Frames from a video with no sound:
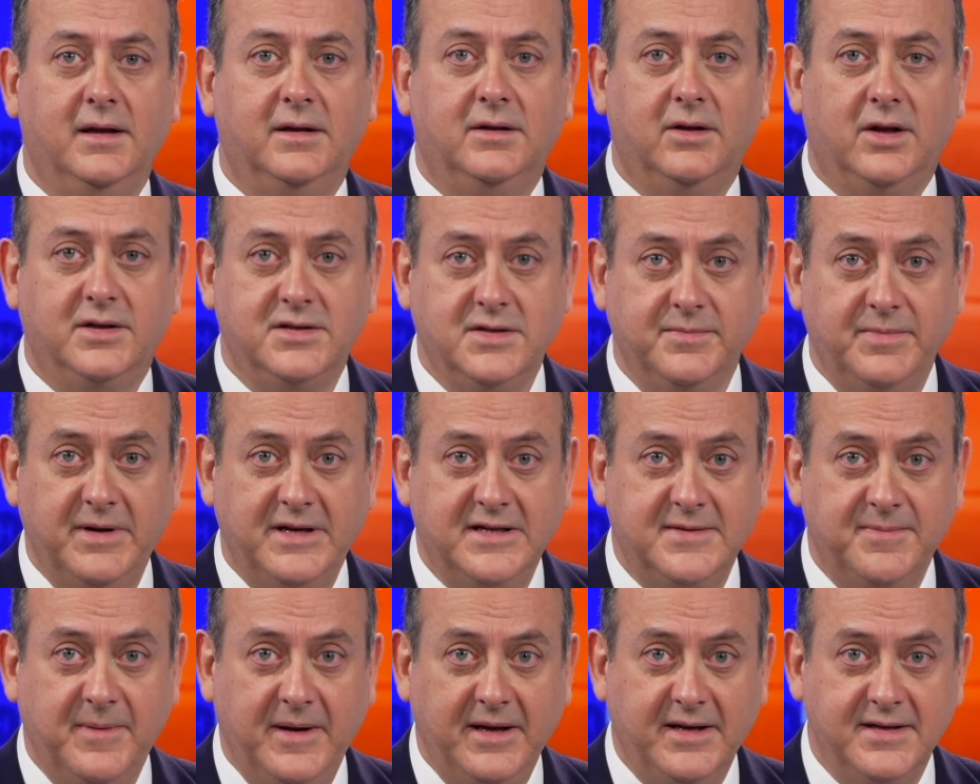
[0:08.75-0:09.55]
Lots of
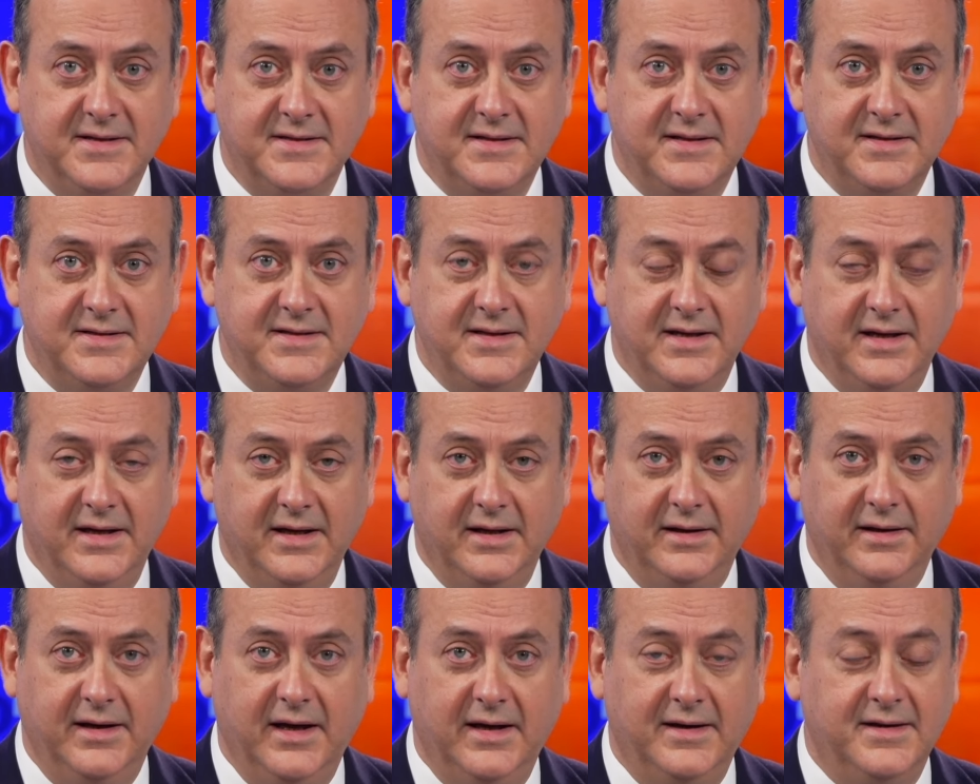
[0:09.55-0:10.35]
big speakers this
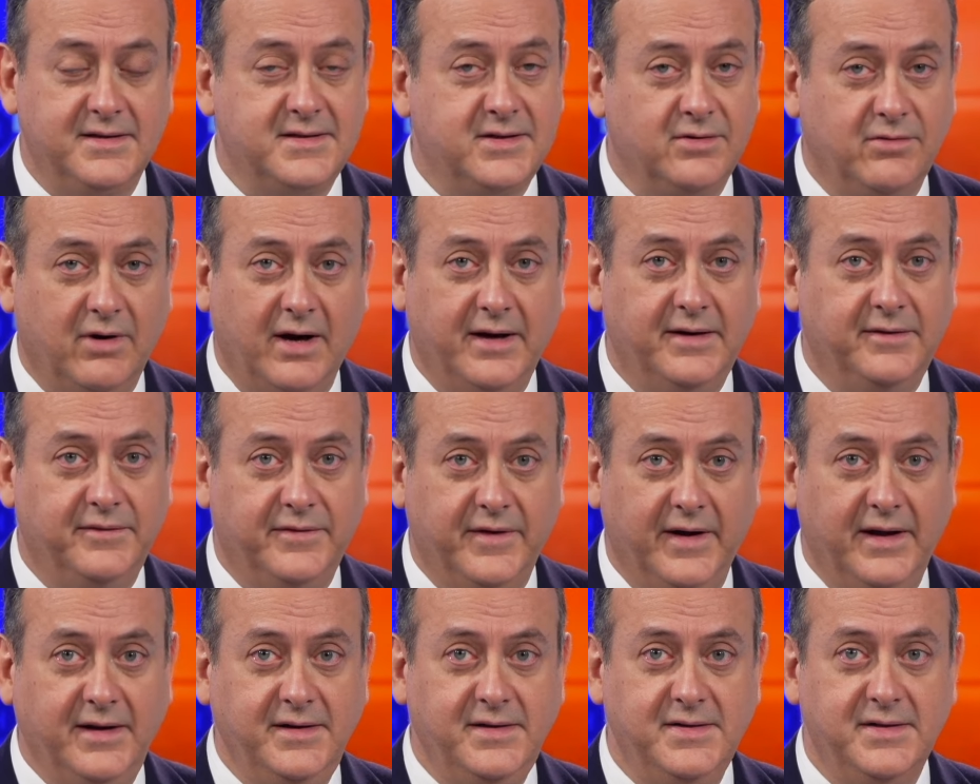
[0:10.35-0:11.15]
year, and it's a great
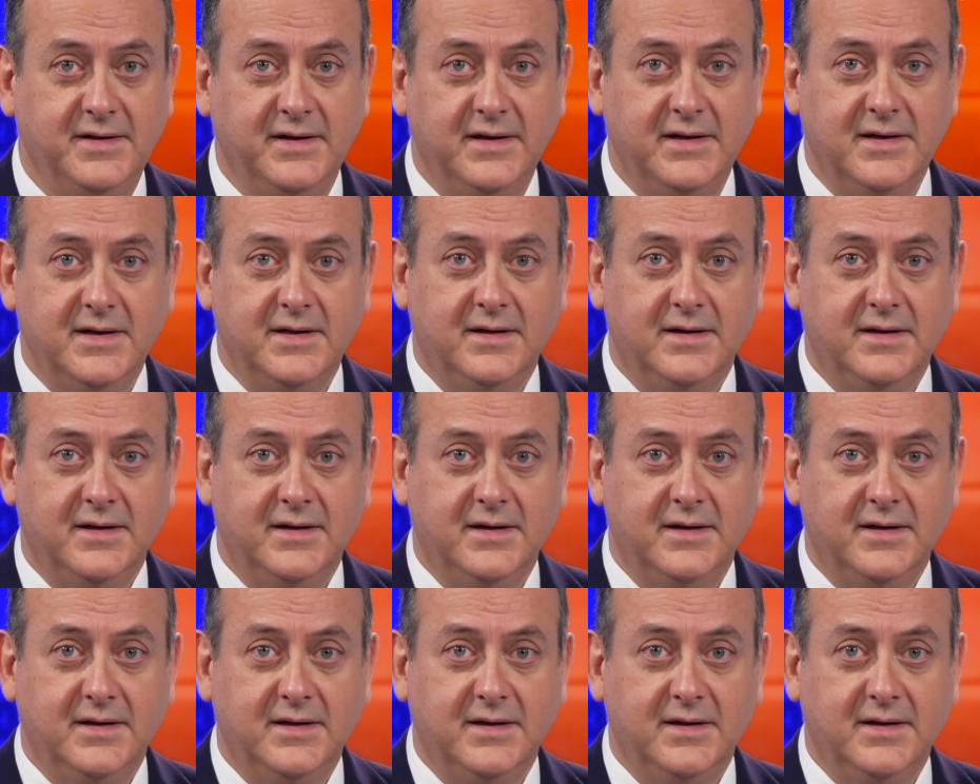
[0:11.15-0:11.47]
event.